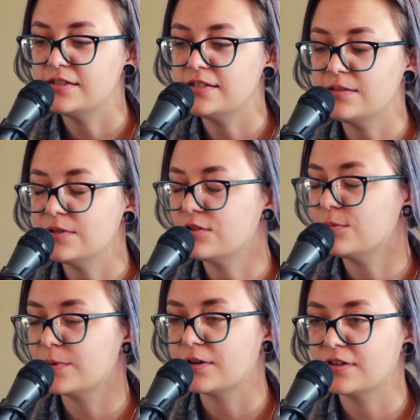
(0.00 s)
DB
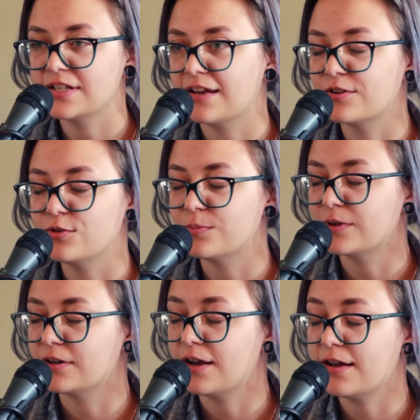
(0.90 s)
Cooper, Dan
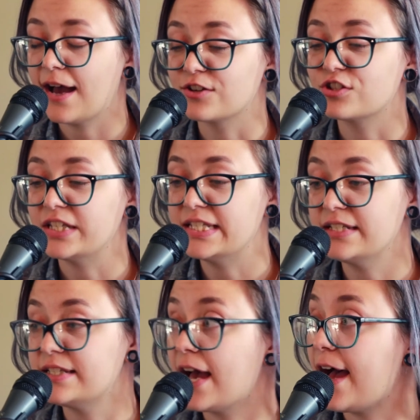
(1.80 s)
Cooper, actually
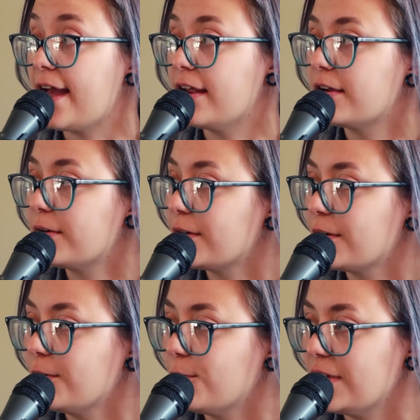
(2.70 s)
did die
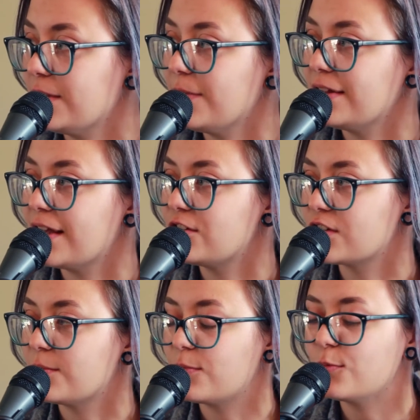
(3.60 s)
when he made that jump?